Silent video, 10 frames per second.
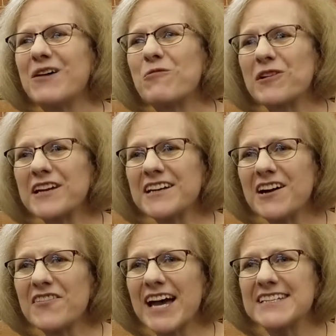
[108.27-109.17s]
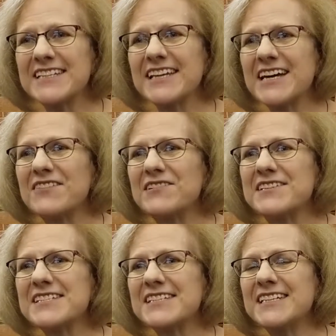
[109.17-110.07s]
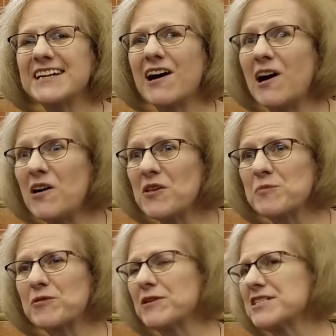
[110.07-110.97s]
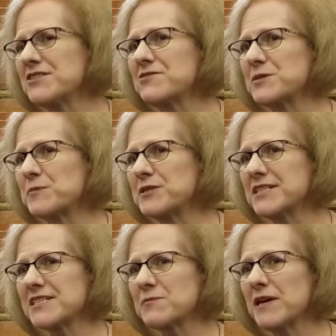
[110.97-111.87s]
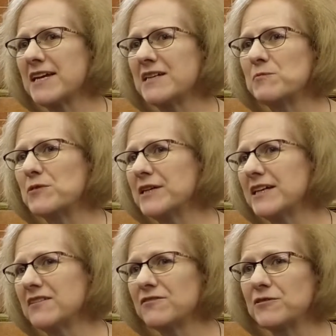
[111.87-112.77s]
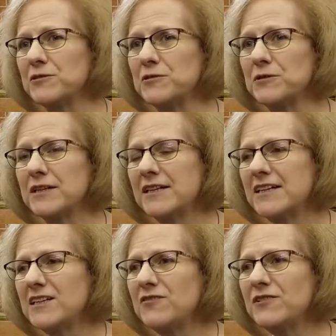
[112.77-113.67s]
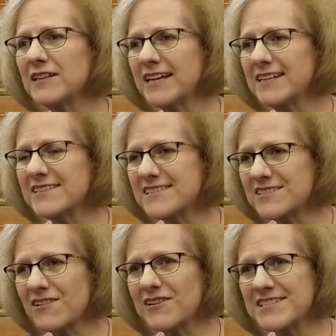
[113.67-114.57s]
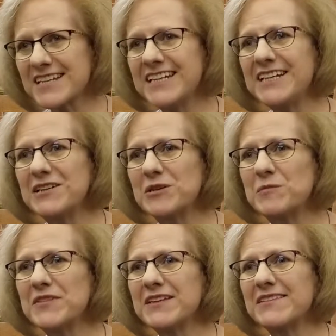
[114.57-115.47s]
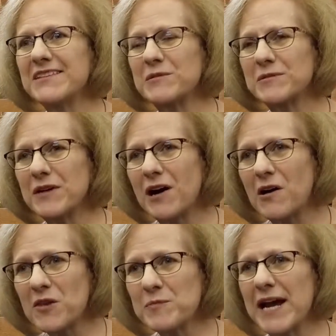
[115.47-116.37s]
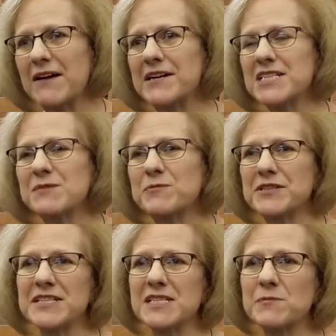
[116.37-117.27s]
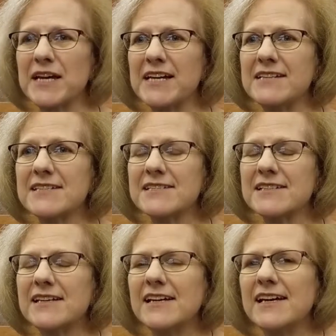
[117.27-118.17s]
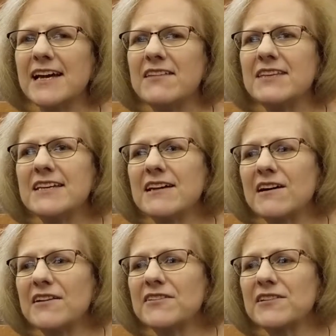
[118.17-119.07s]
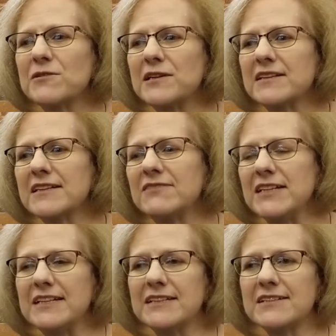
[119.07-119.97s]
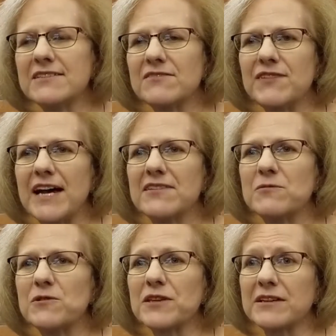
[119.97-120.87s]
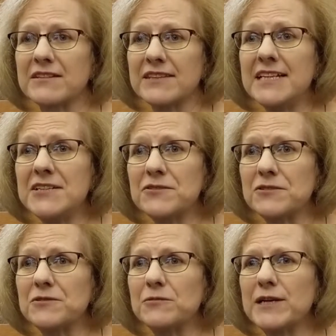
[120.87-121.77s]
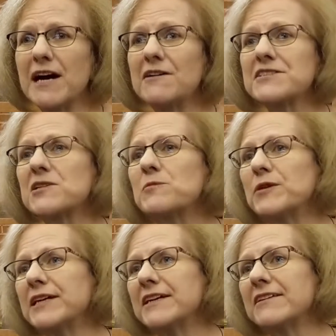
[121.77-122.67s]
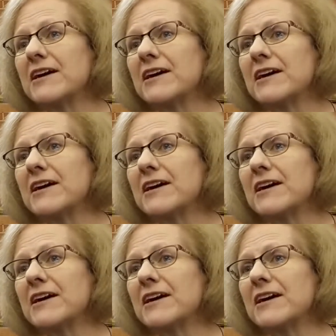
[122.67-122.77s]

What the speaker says: working on that together and seeing all the parishioners participate in bringing food. You feel like it starts here, but then all the parish participates. And then also in living into the fact that we're the cathedral, we also bring in